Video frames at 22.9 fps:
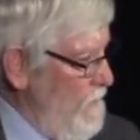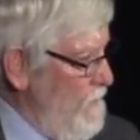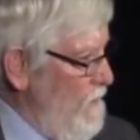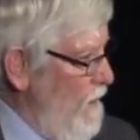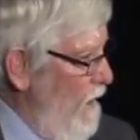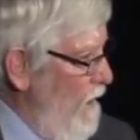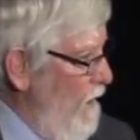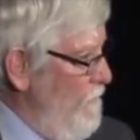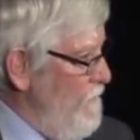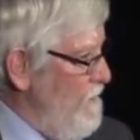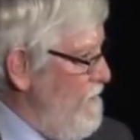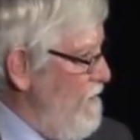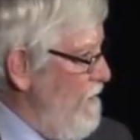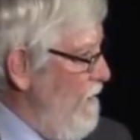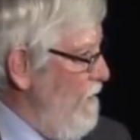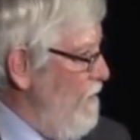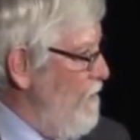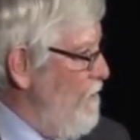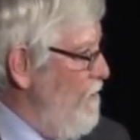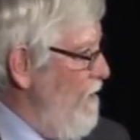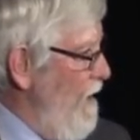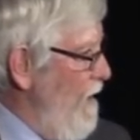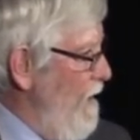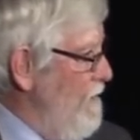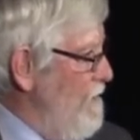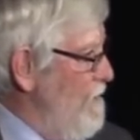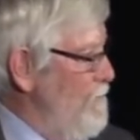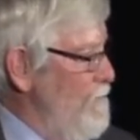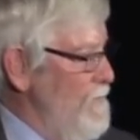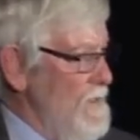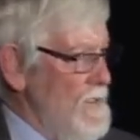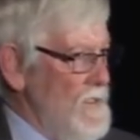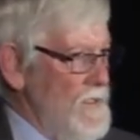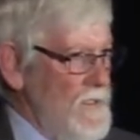times the
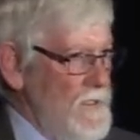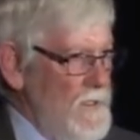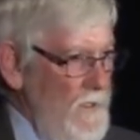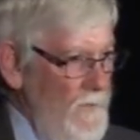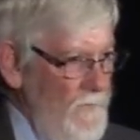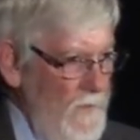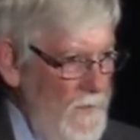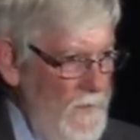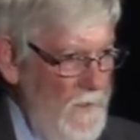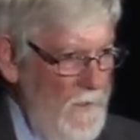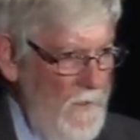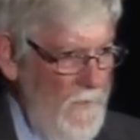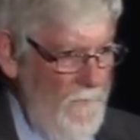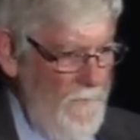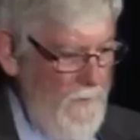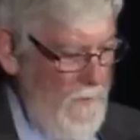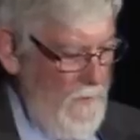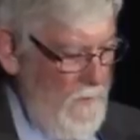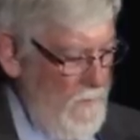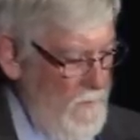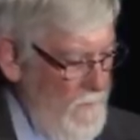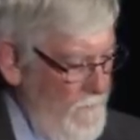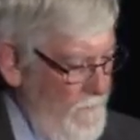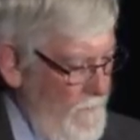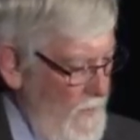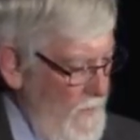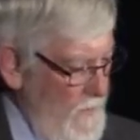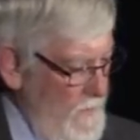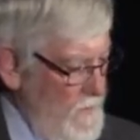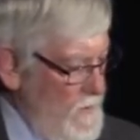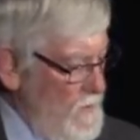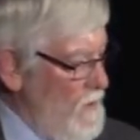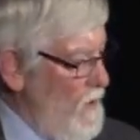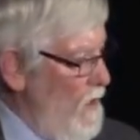transmissivity of the
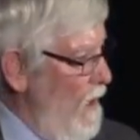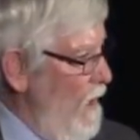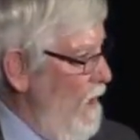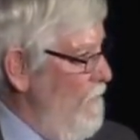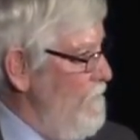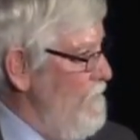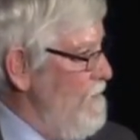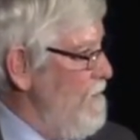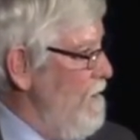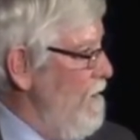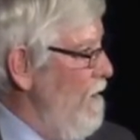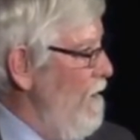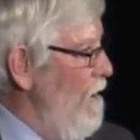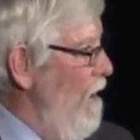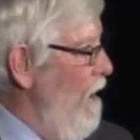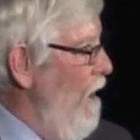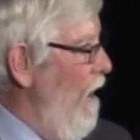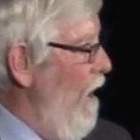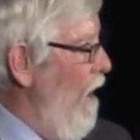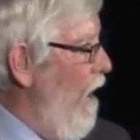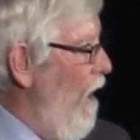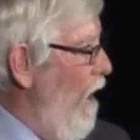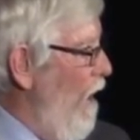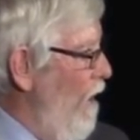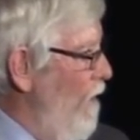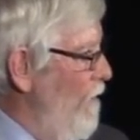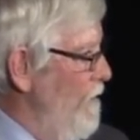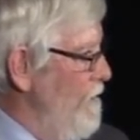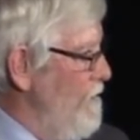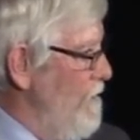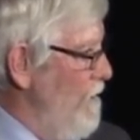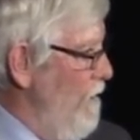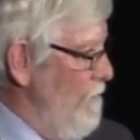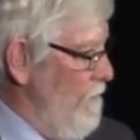interface times the
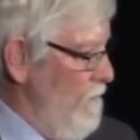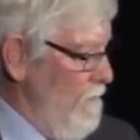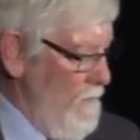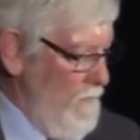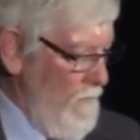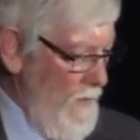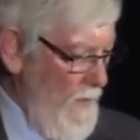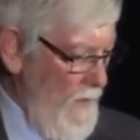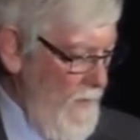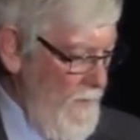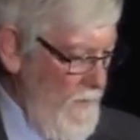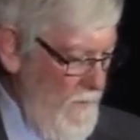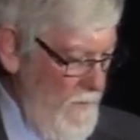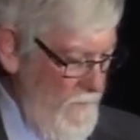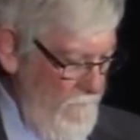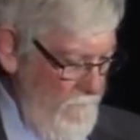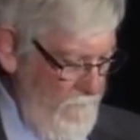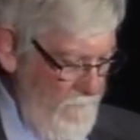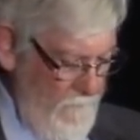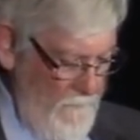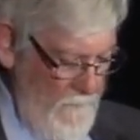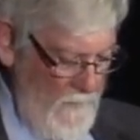horizontal gradient.